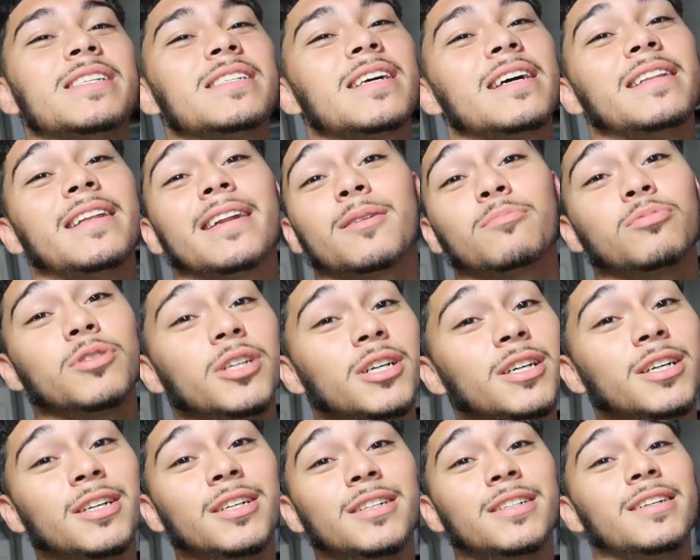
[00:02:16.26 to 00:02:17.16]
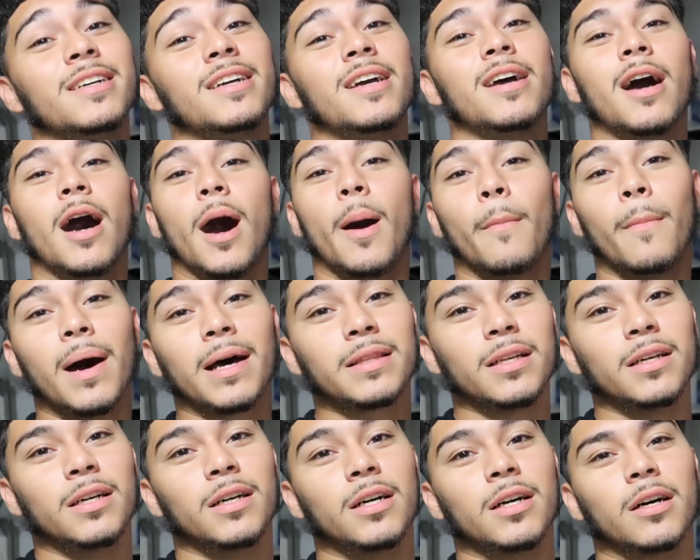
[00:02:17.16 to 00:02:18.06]
said that I'm good I'm about
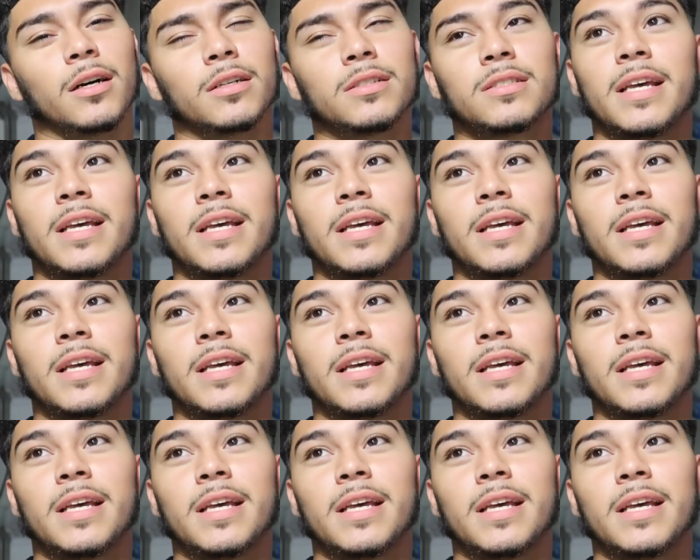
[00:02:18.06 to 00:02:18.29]
to